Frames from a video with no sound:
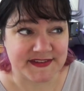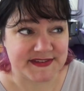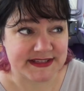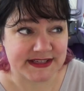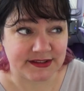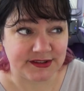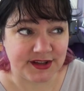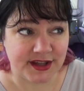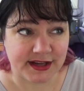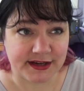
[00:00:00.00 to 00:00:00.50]
I've
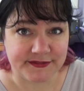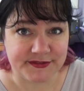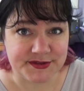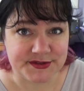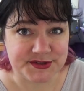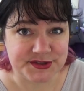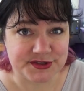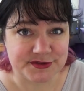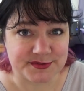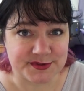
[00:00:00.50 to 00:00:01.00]
seen a lot of
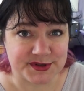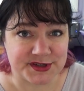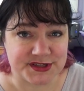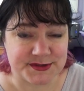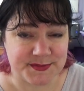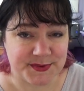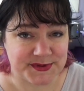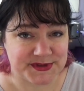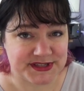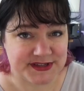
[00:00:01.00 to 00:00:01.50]

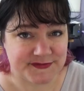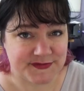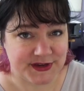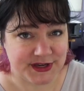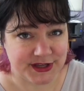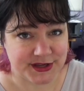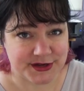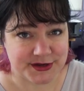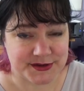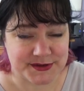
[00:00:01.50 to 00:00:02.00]
YouTubers posting
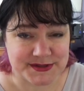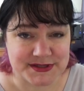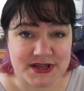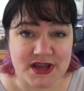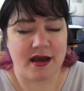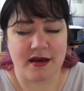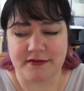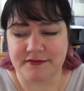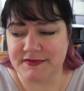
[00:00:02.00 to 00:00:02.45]
videos,